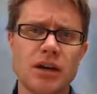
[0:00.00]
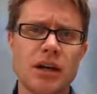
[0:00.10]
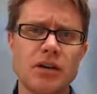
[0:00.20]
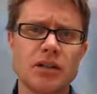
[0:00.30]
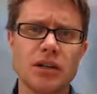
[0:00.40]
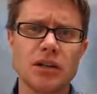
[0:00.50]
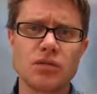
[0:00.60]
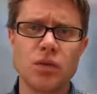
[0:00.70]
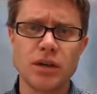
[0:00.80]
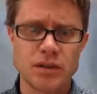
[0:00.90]
Keratin
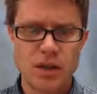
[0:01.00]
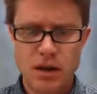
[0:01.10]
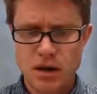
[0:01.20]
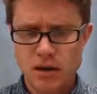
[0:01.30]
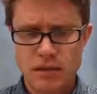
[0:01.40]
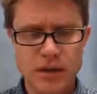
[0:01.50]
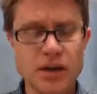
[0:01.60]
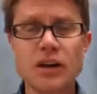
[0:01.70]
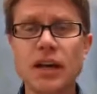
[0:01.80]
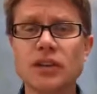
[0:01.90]
is what our
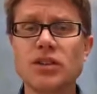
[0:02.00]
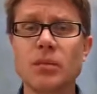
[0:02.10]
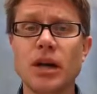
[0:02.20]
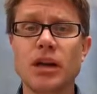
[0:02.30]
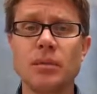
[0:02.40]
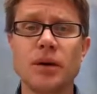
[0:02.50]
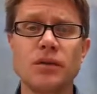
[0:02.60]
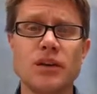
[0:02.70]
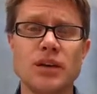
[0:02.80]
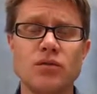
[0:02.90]
fingernails are made up
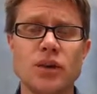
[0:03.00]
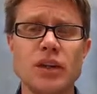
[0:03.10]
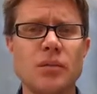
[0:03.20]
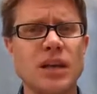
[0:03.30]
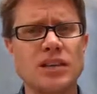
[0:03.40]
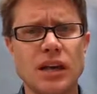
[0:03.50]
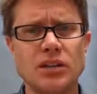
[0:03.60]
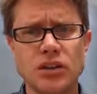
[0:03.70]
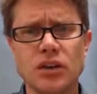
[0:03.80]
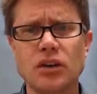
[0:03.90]
of, and it really makes
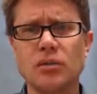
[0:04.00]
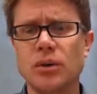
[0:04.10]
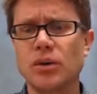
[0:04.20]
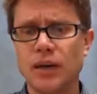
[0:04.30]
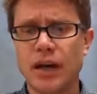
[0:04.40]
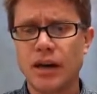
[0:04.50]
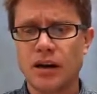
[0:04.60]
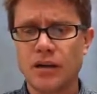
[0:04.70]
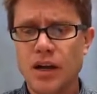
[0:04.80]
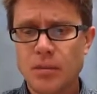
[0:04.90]
that durable
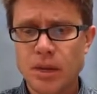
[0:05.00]
hair.